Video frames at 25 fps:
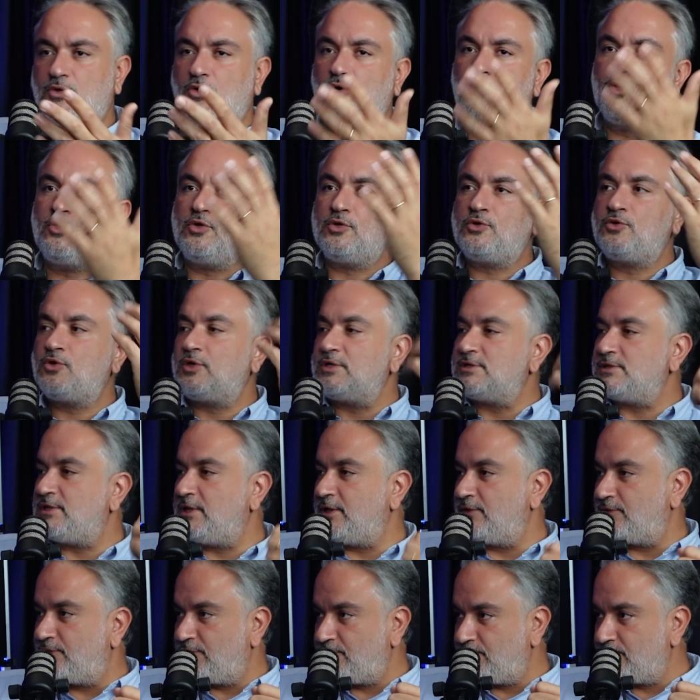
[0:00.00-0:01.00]
All you do
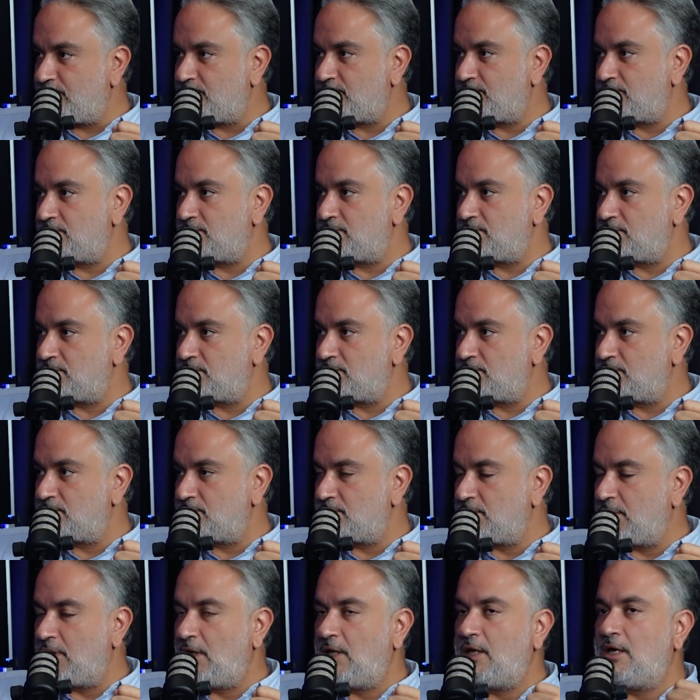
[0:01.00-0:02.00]
is leave.
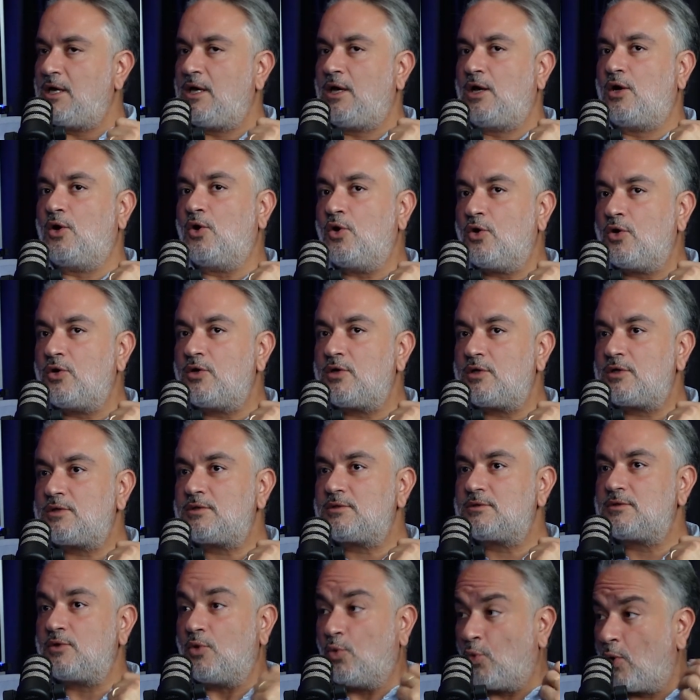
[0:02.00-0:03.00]
Or
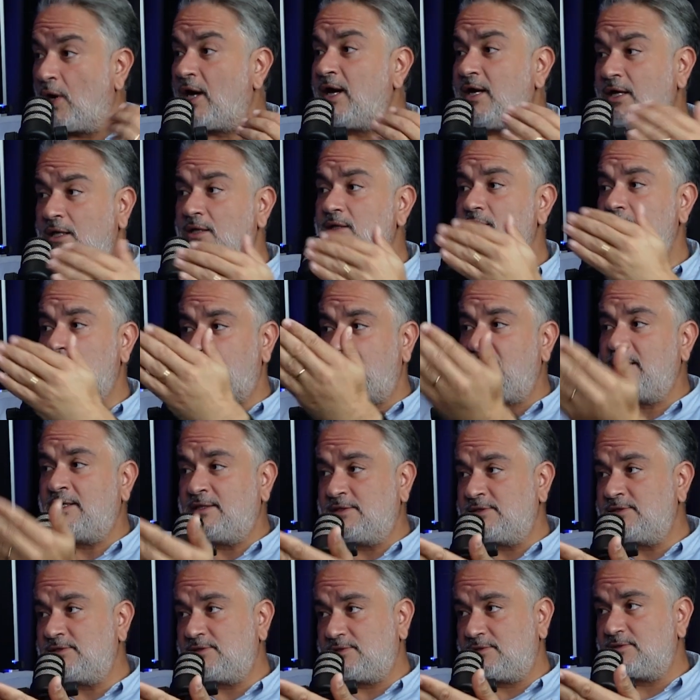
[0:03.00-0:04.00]
while the
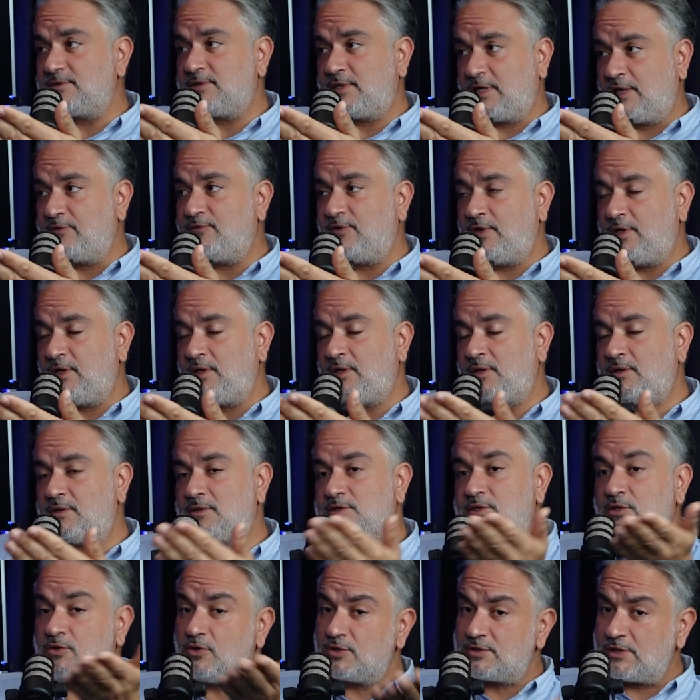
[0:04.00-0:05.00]
man is traveling,
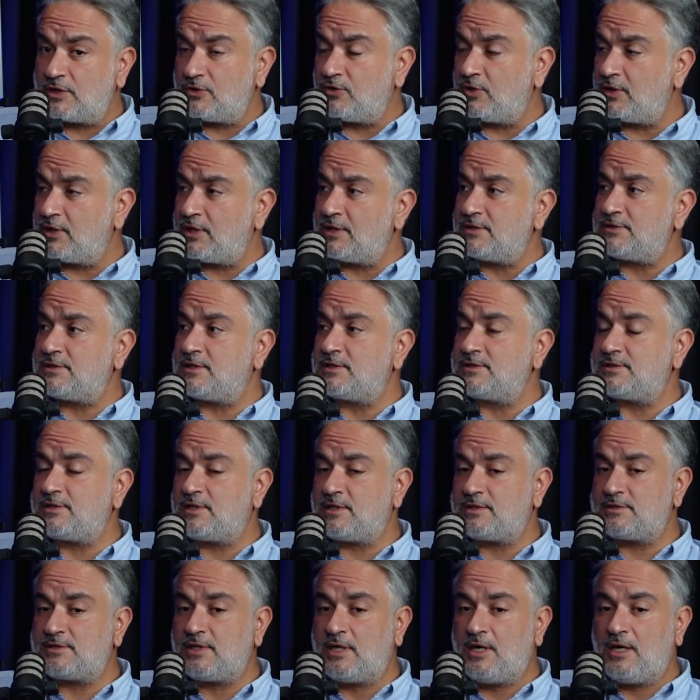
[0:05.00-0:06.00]
she looks at her kids and
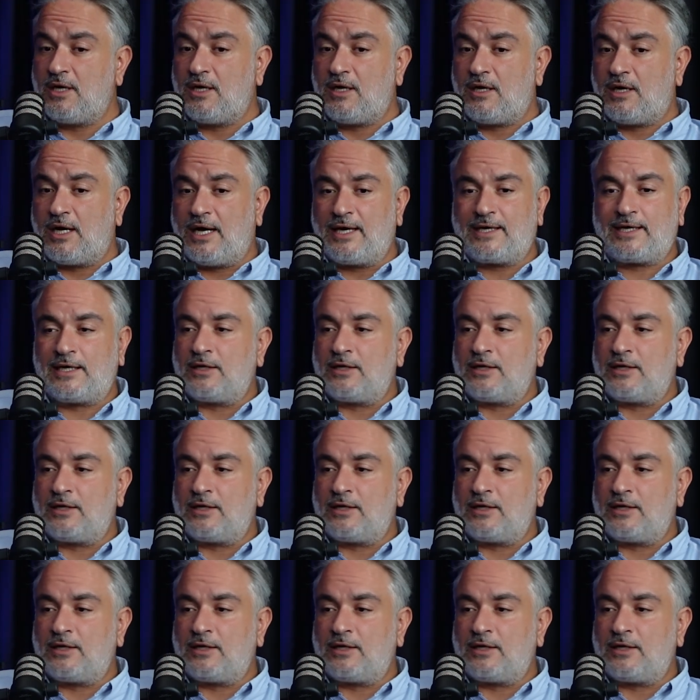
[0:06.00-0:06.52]
says, I